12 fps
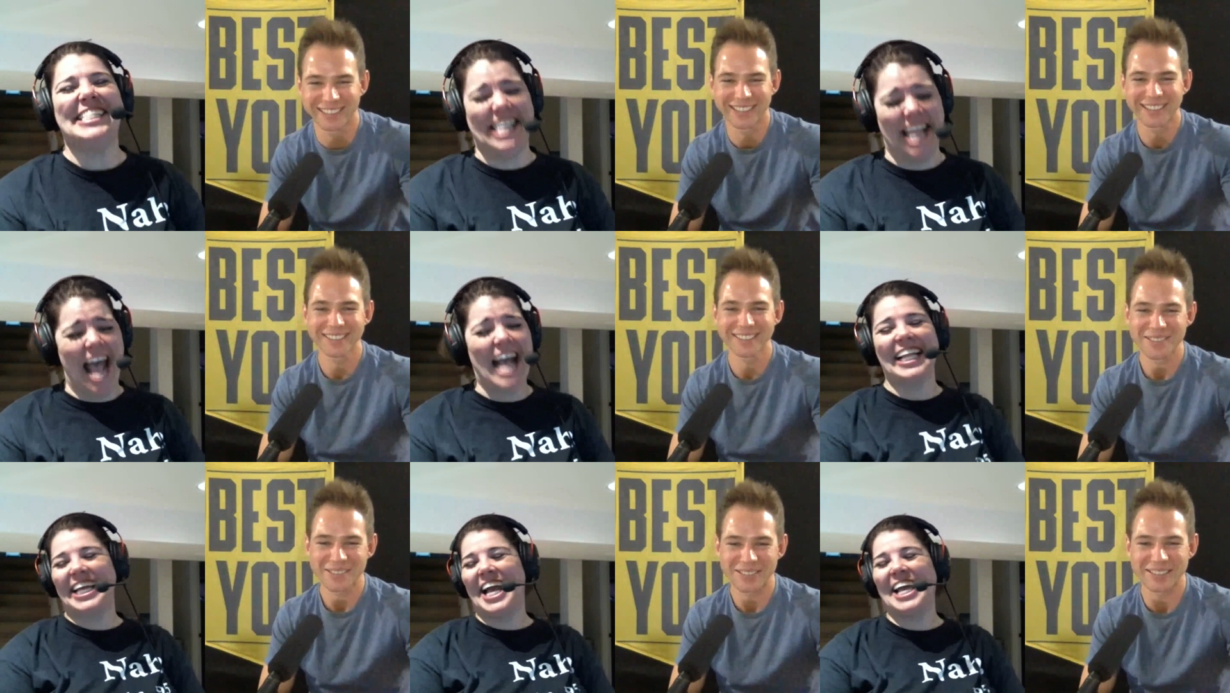
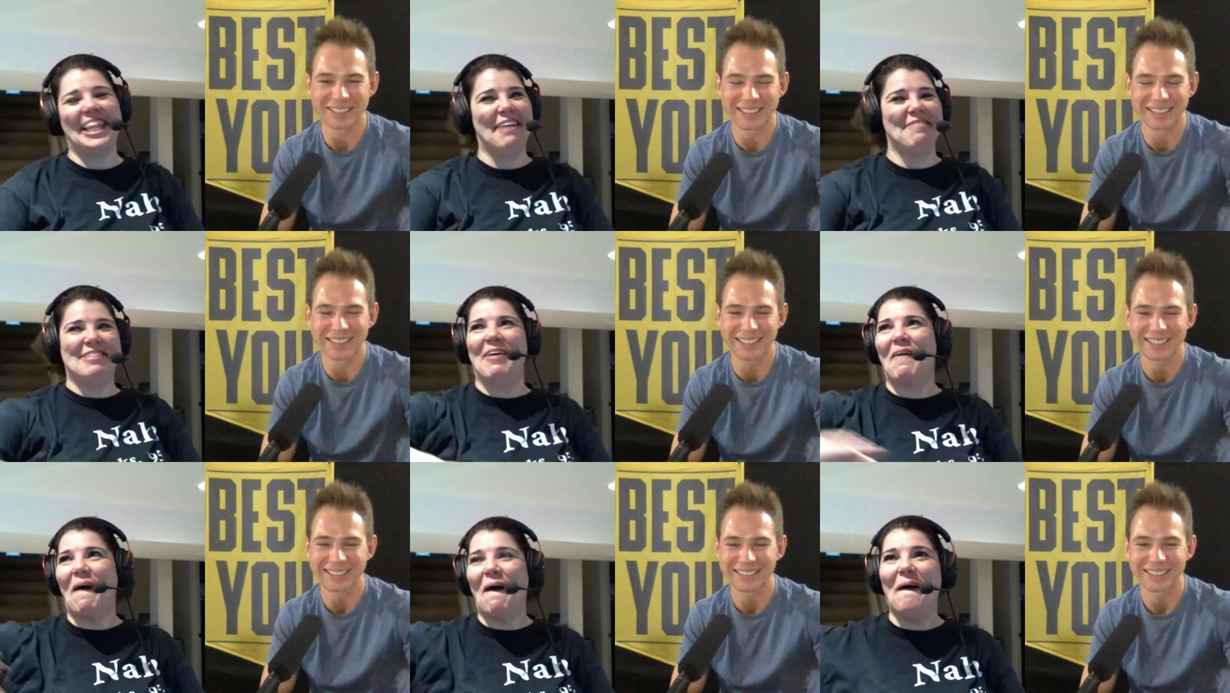Speaker 1: exactly i
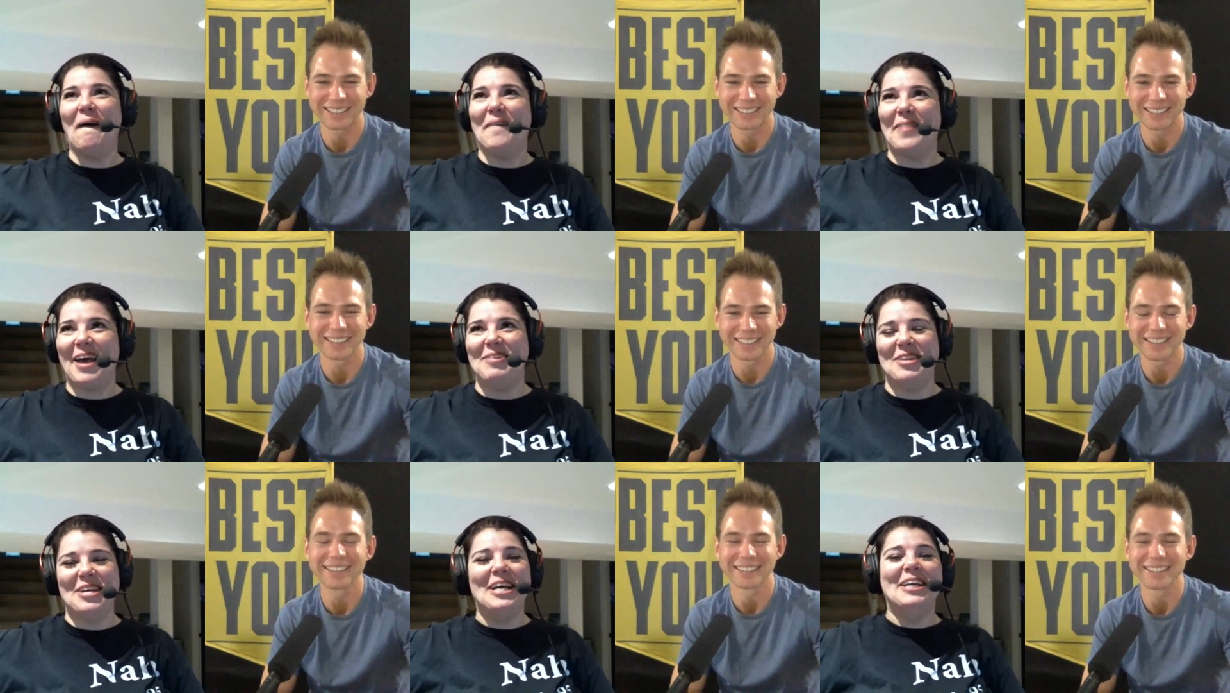left out
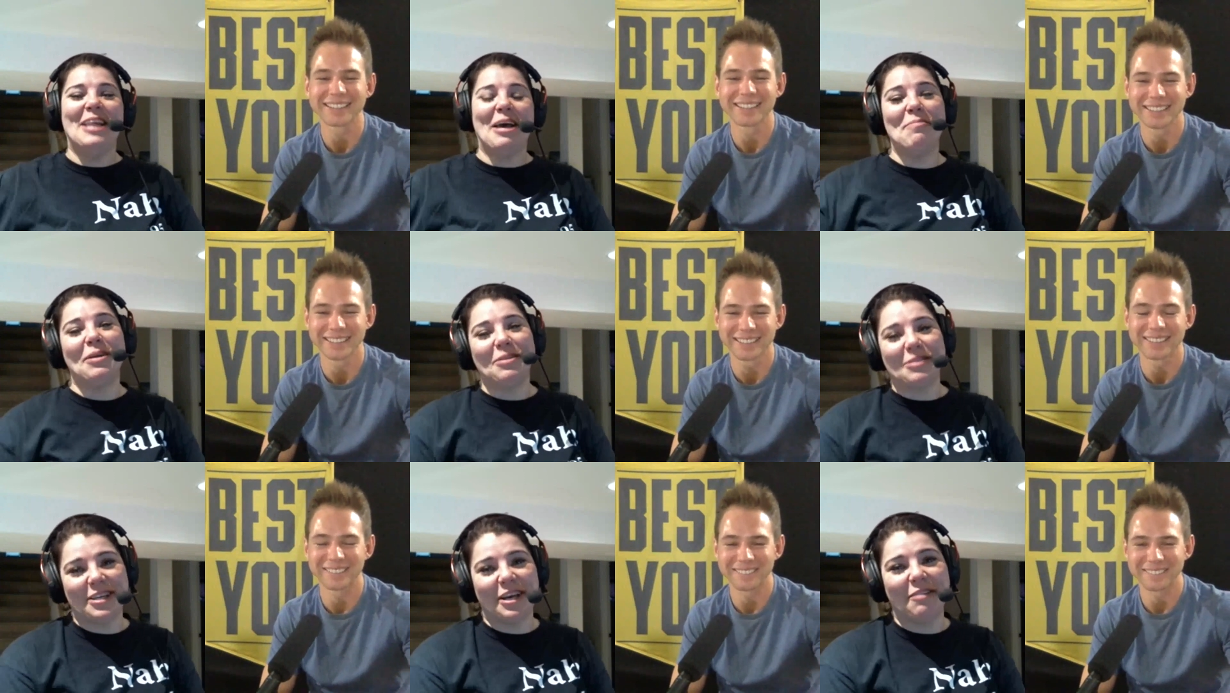all that
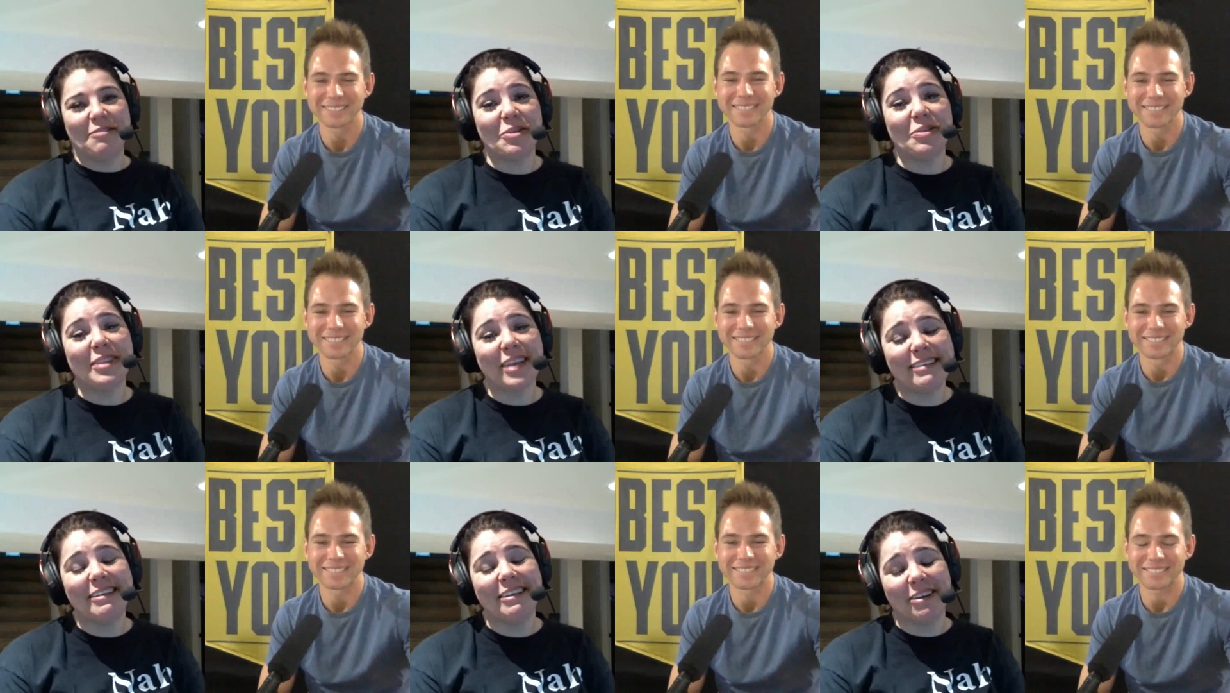that middle stuff
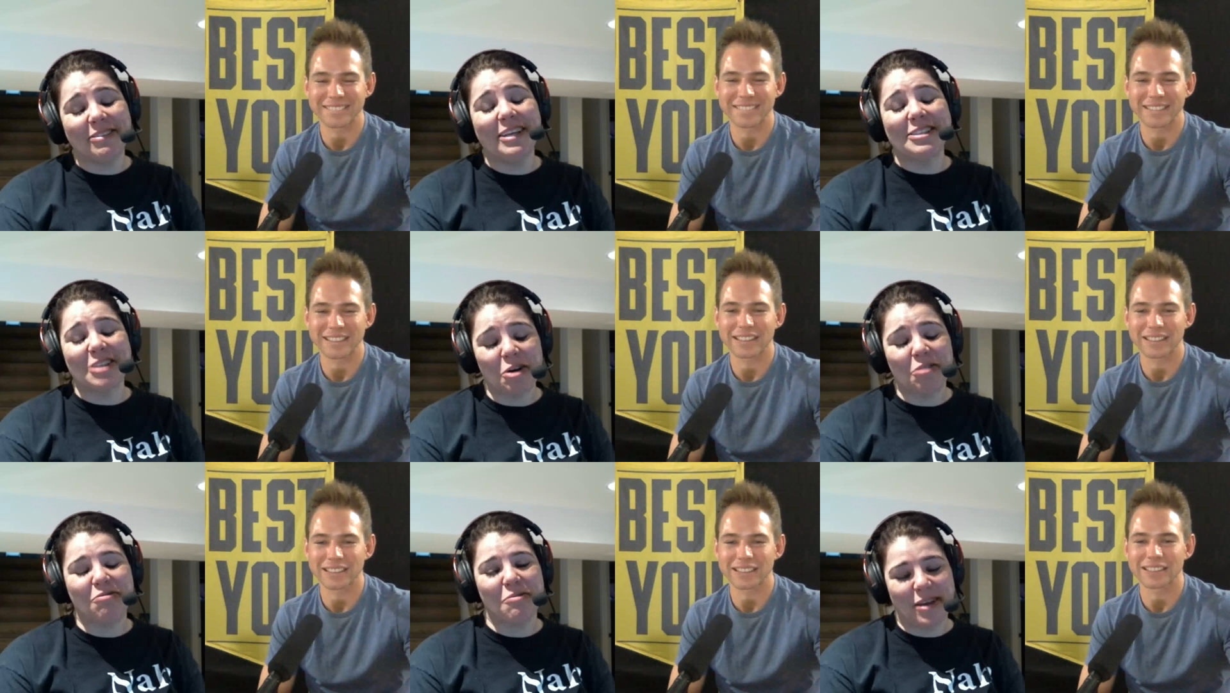so that you know
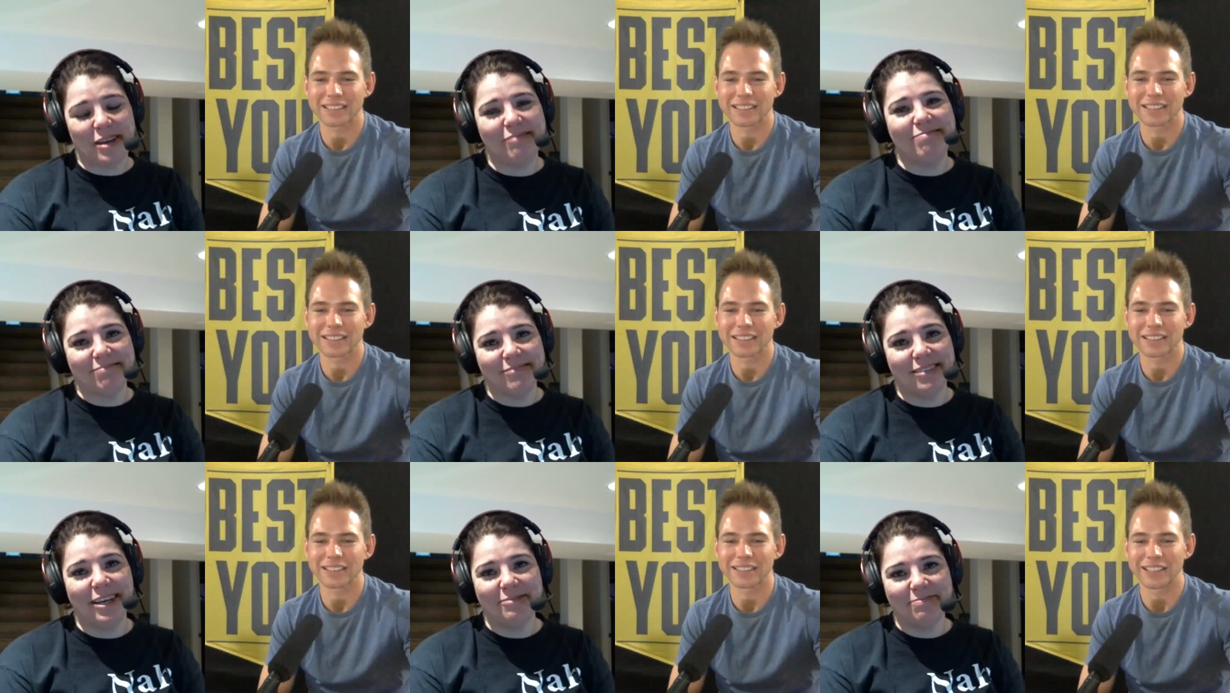that's hard for me
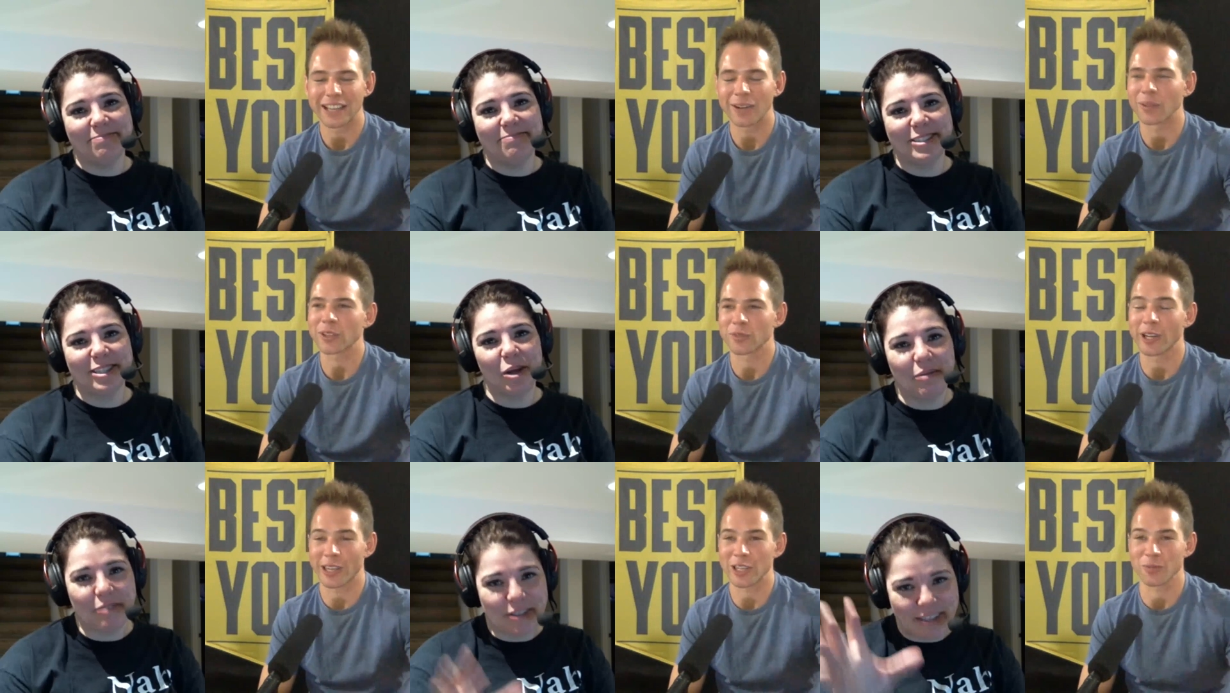yeah.
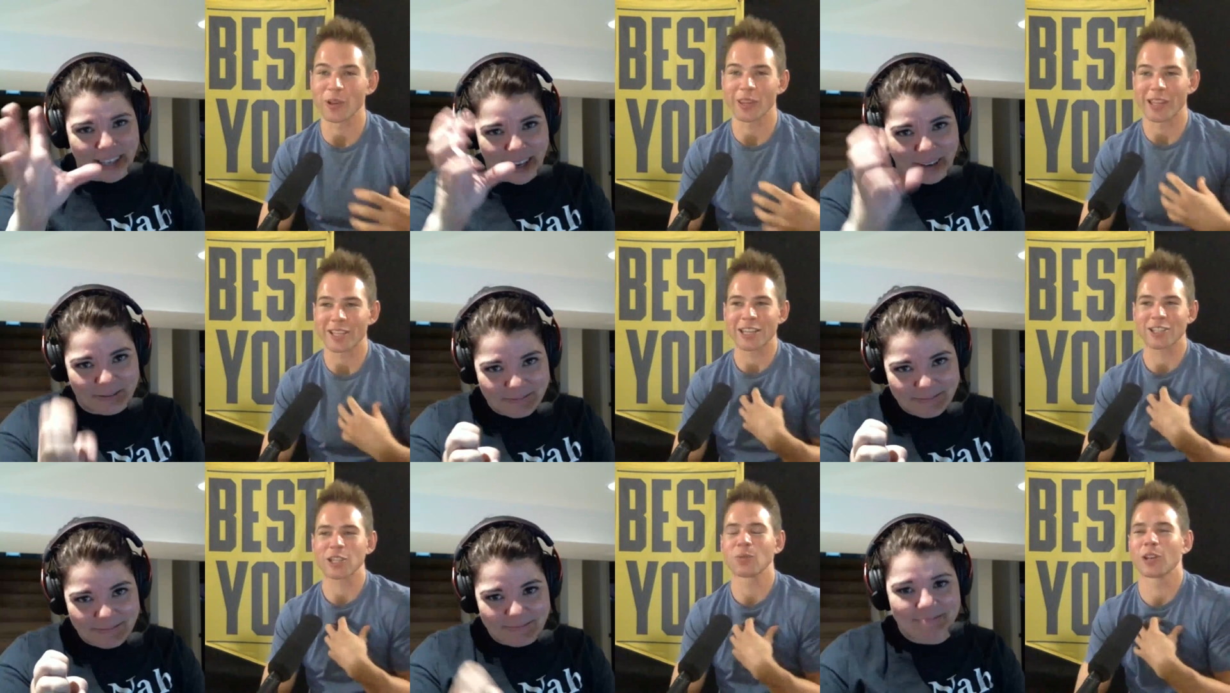
Speaker 2: Yeah, that's funny. That's
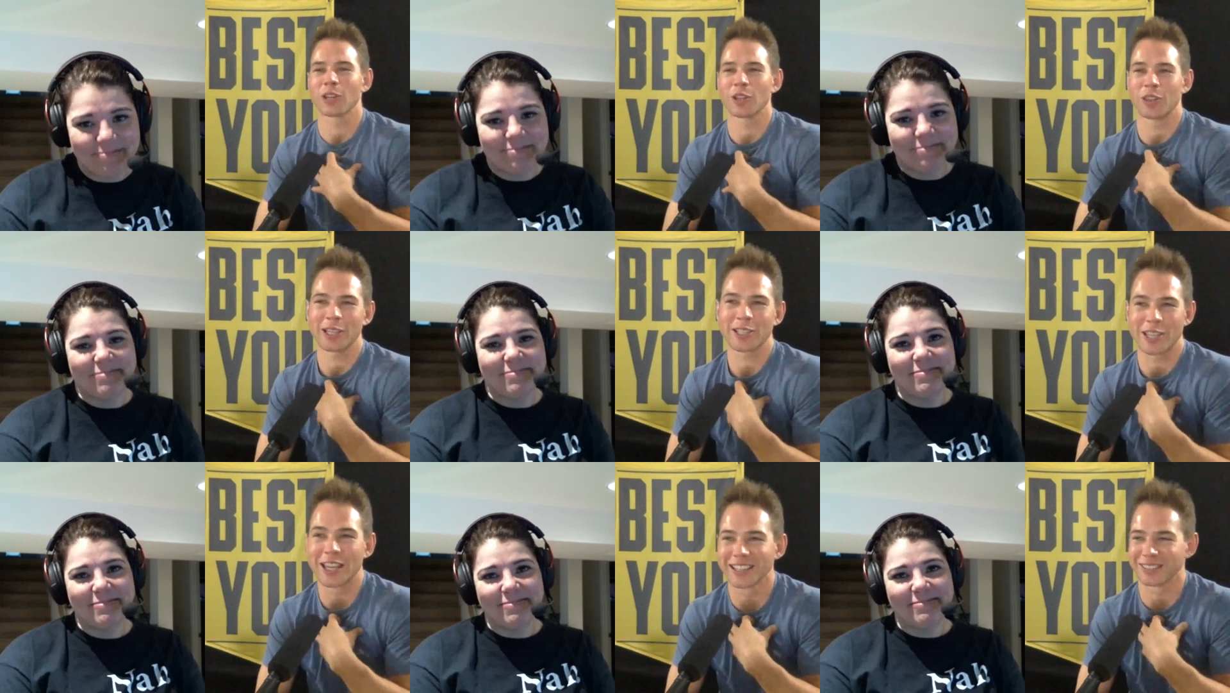one that's actually one
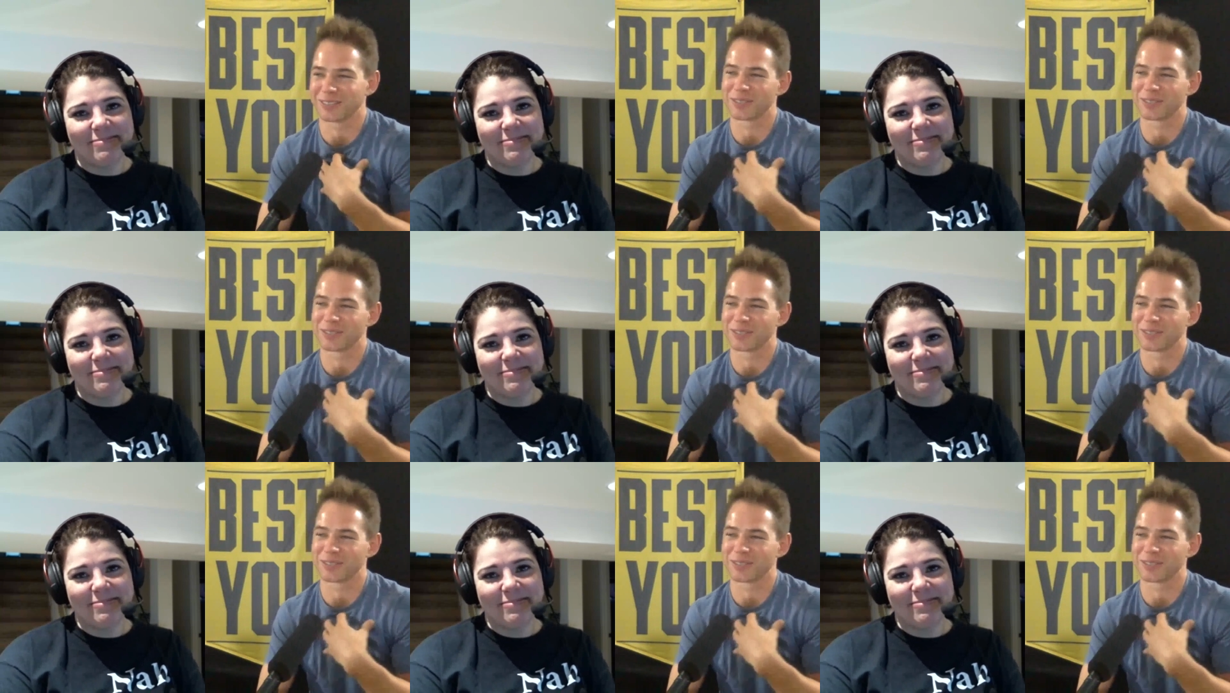of the things